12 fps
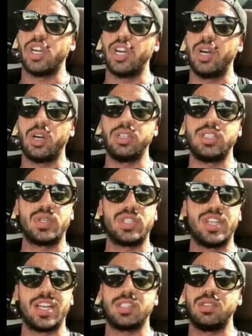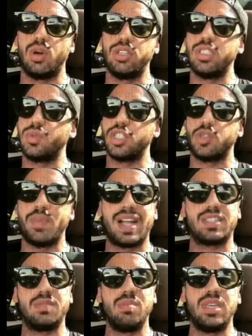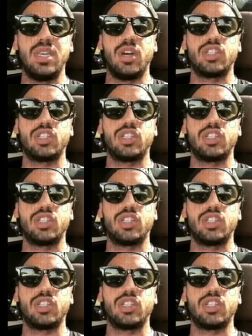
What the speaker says: her or disrespects me